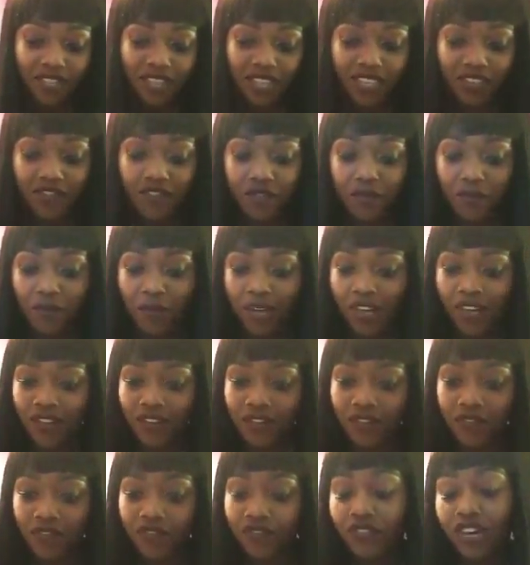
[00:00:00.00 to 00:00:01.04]
even my
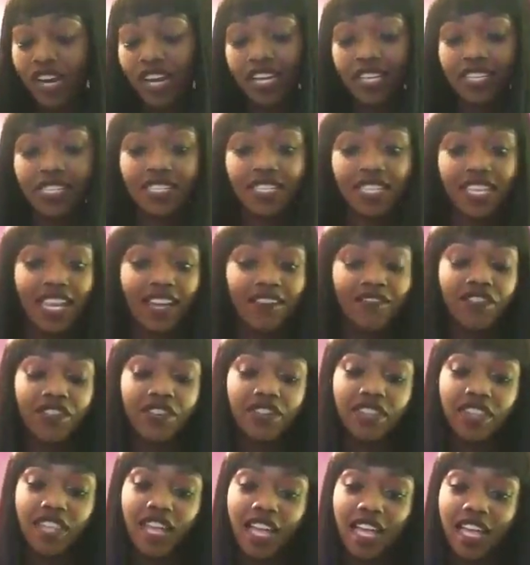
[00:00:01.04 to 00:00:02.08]
friends, they have
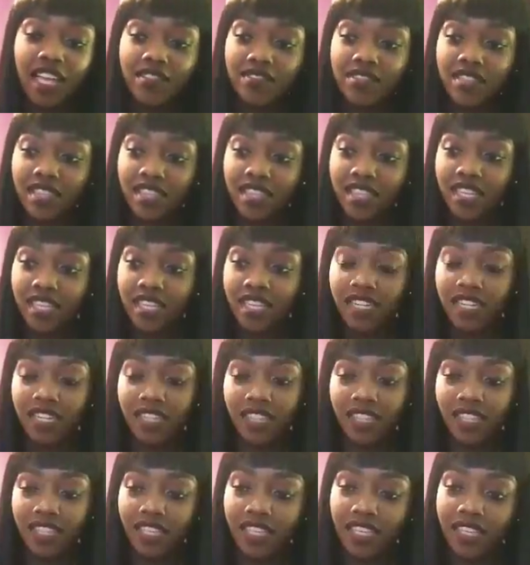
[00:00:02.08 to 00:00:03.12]
their lives that they need to
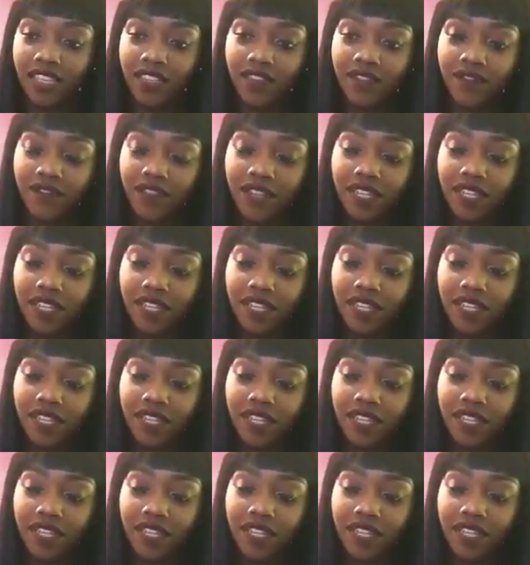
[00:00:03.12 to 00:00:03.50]
live,